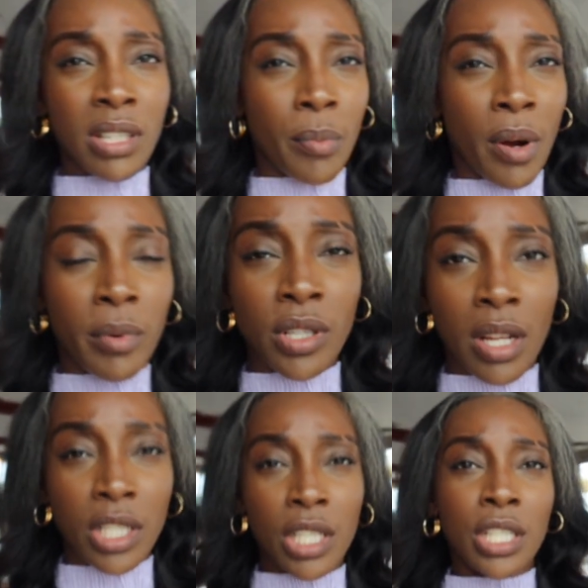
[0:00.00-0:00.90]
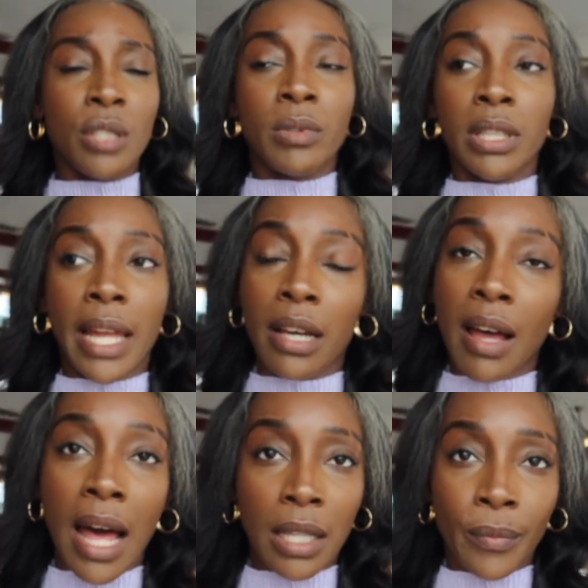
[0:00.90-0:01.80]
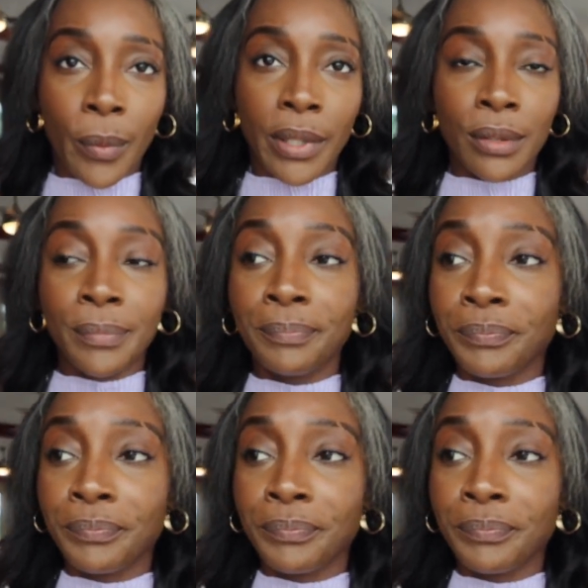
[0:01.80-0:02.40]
and a Parmesan cheese with like an olive oil.